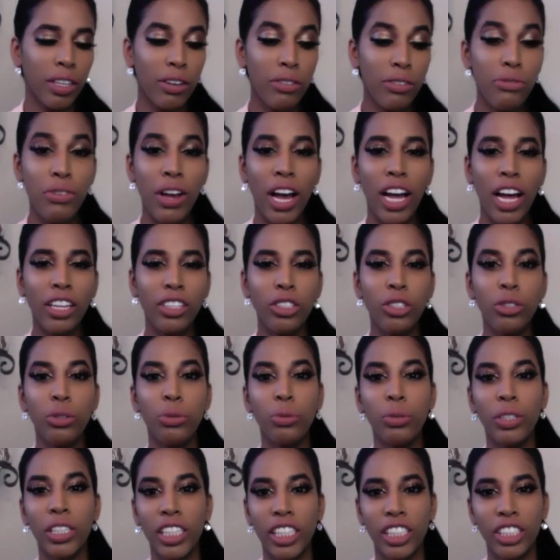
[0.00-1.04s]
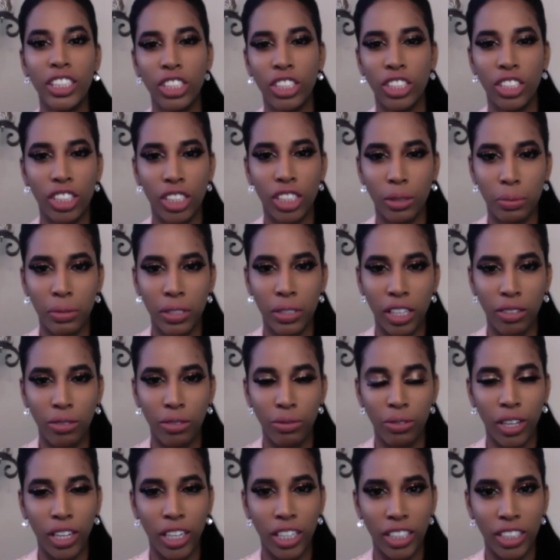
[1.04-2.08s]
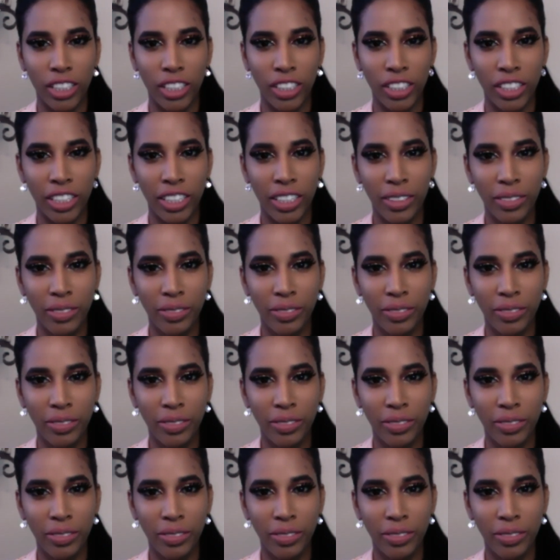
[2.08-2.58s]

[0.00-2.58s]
value relationships, I find, you know.